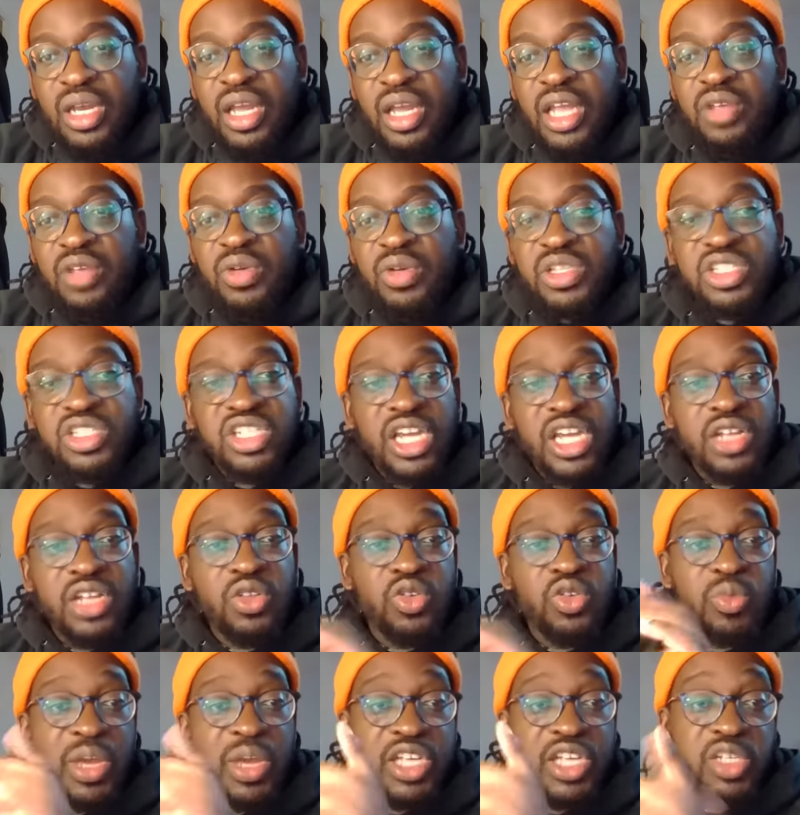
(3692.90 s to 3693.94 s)
Anyways, J.
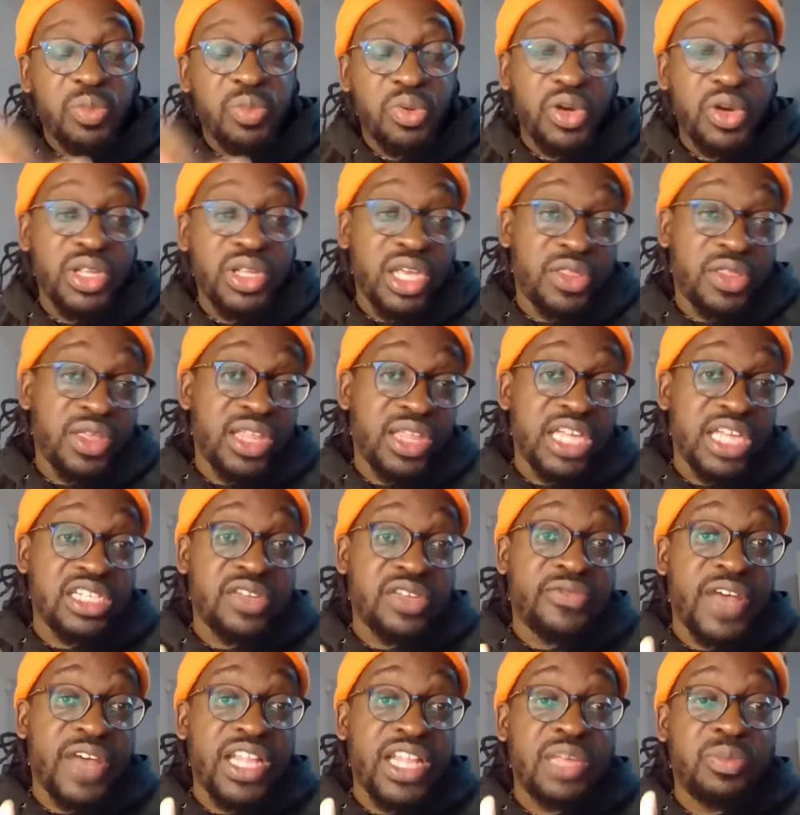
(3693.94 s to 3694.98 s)
Luke makes a point. I think that's
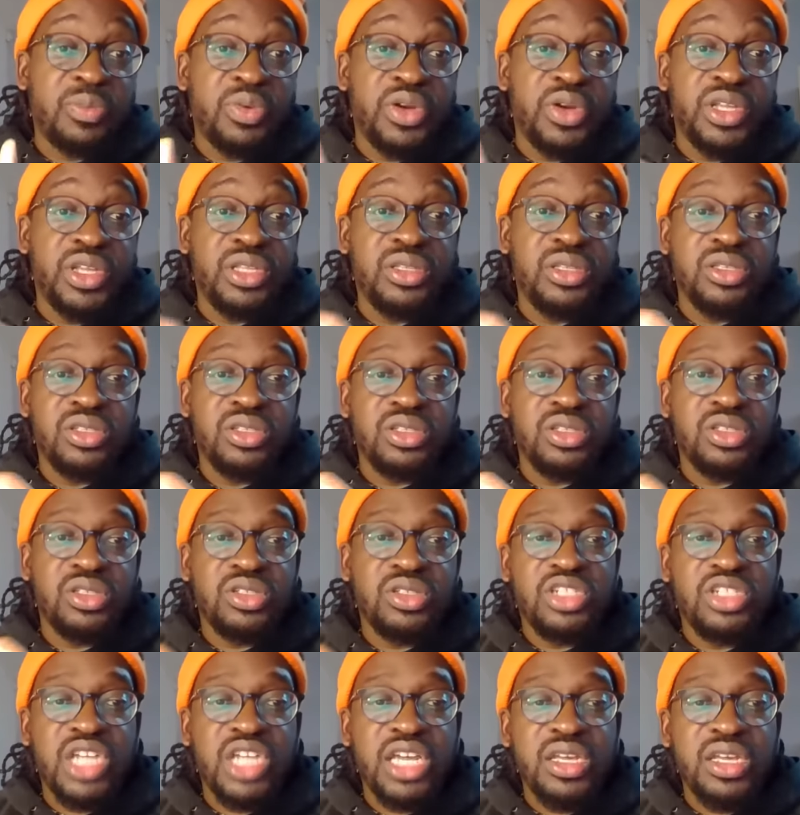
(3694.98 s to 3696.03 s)
a valid point.
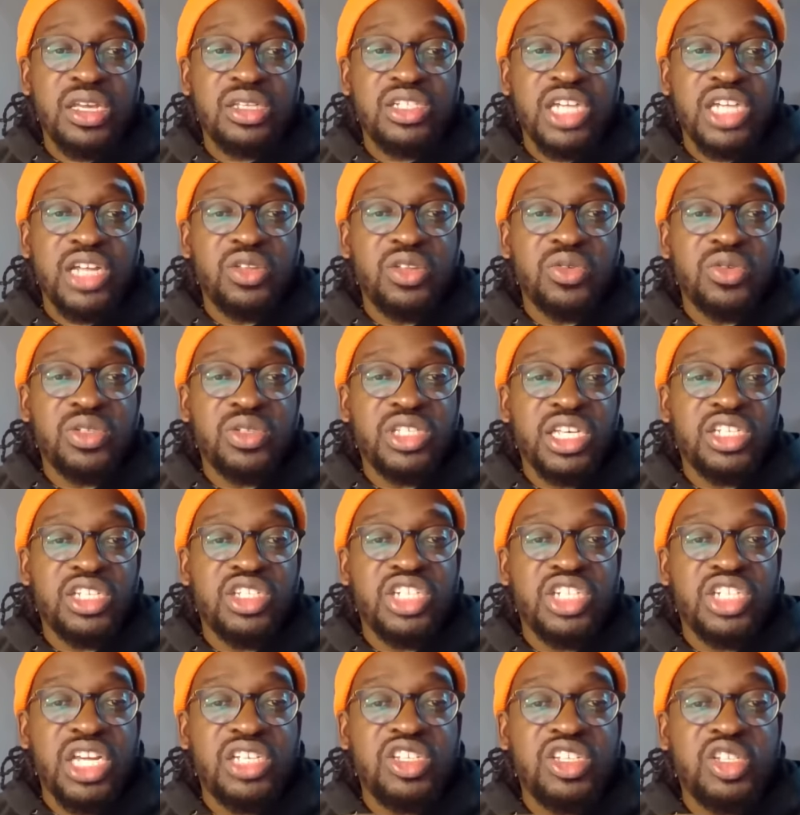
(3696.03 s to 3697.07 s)
J. Luke says
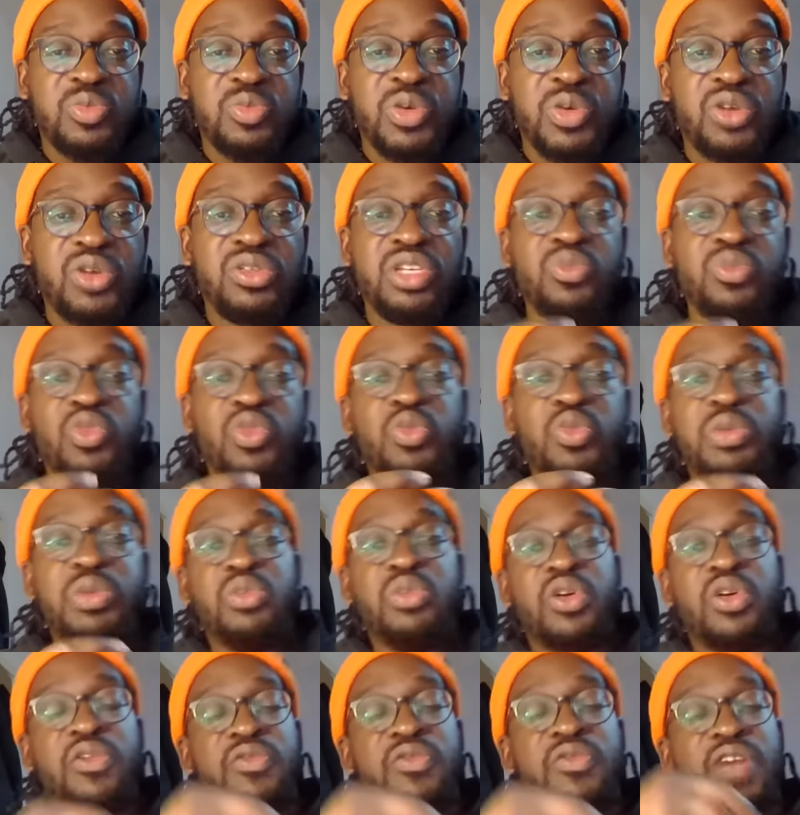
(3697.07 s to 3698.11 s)
Jason's bowling will be
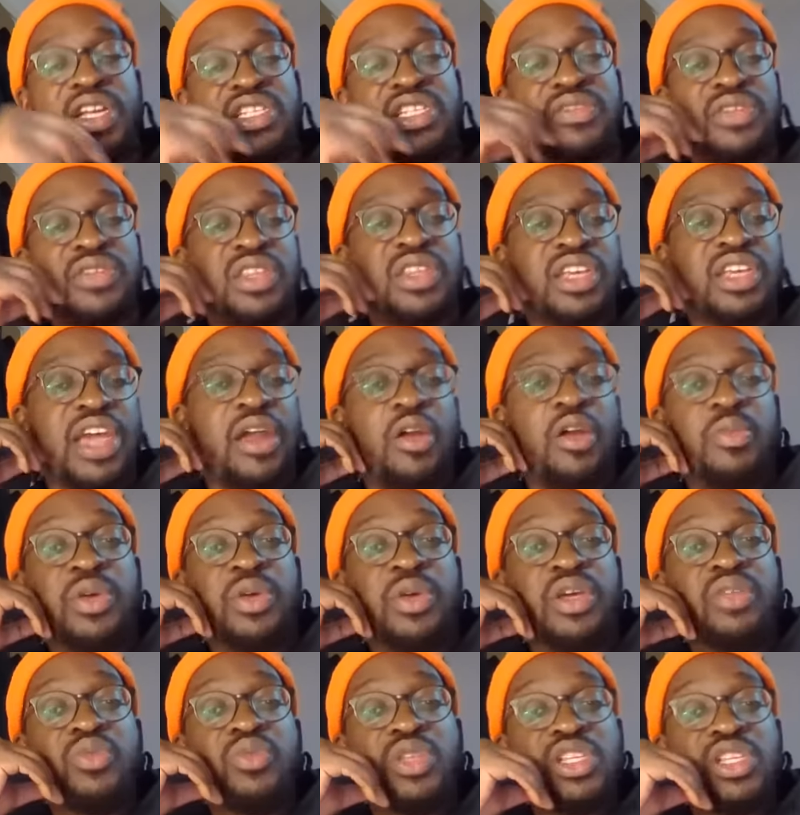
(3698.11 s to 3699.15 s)
more effective in the
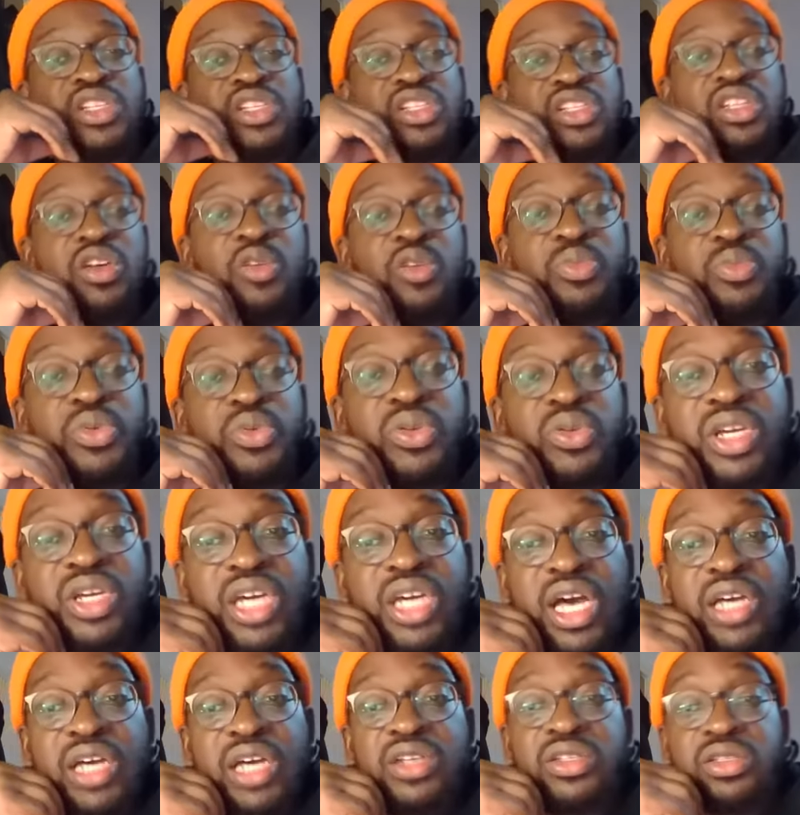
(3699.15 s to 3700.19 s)
Caribbean with his slower ball and
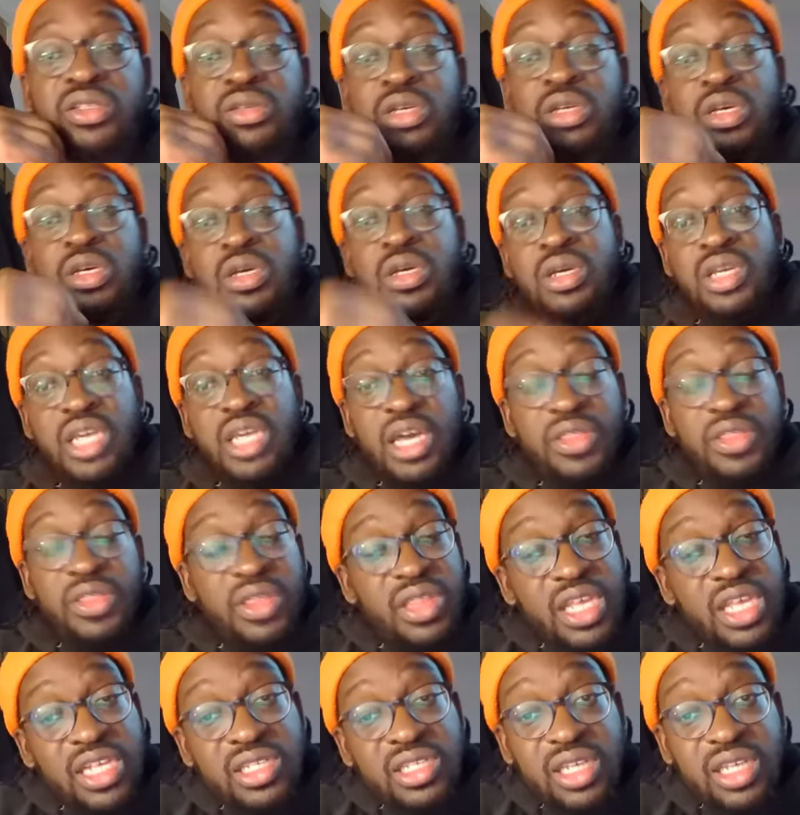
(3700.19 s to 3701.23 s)
cutters. Yeah, I
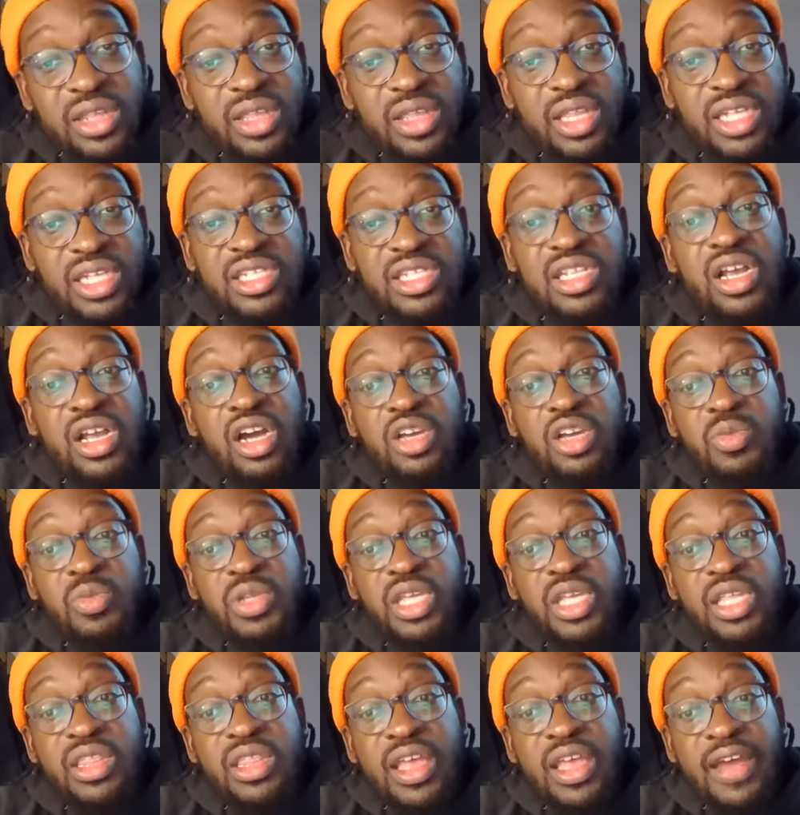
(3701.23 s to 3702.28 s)
think there's an
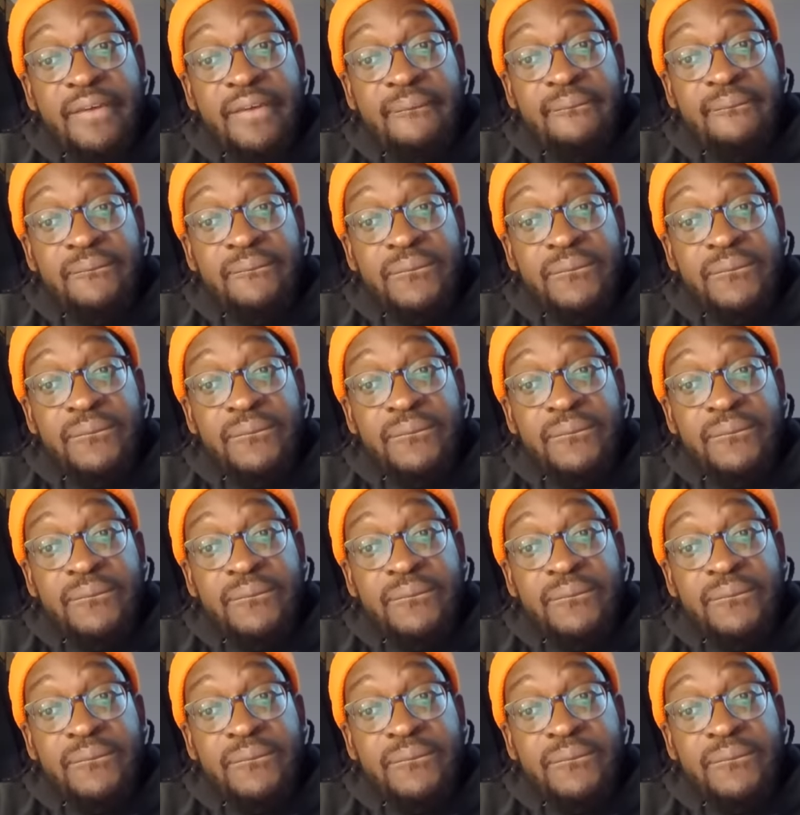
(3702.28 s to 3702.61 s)
argument in that.